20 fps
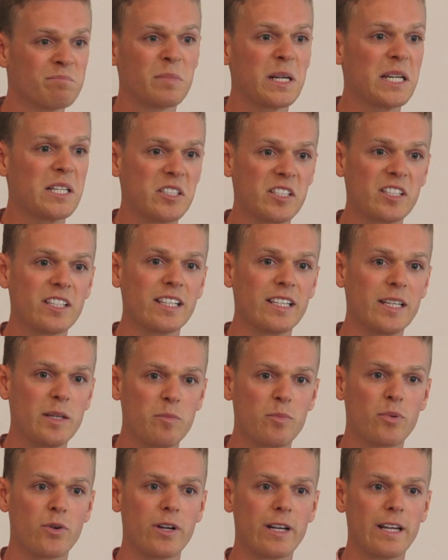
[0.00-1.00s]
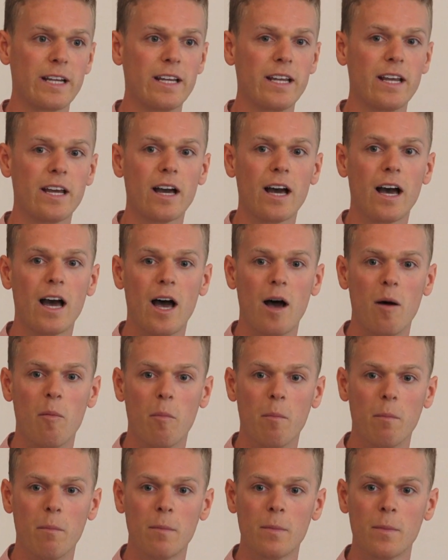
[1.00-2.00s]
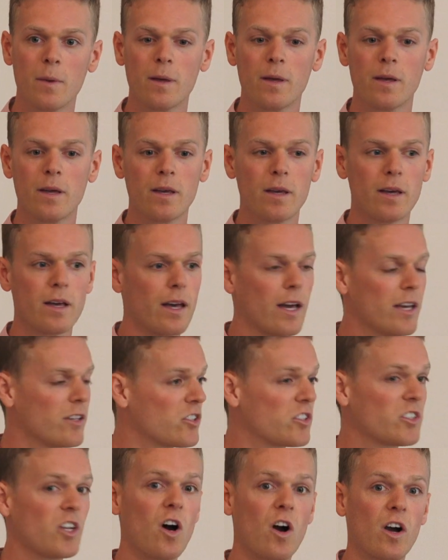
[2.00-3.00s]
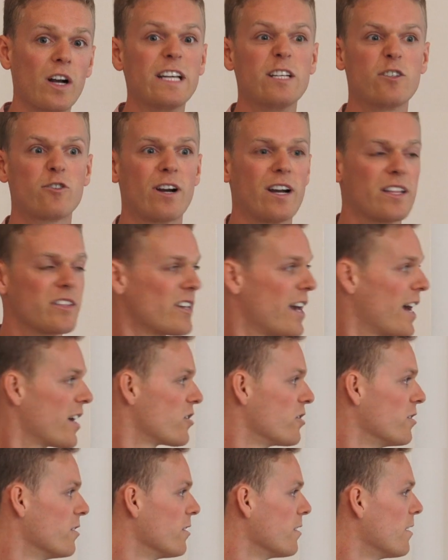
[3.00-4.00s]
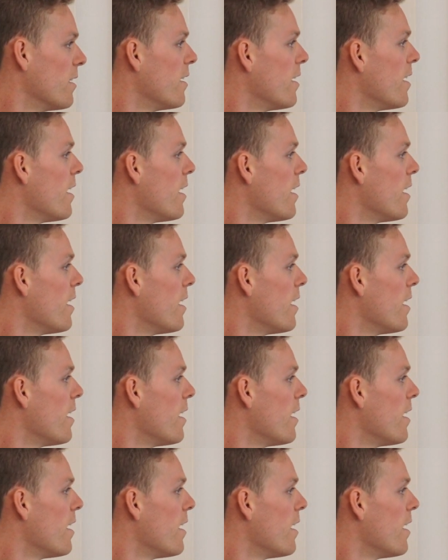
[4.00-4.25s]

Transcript: basically pretty starkly transactional.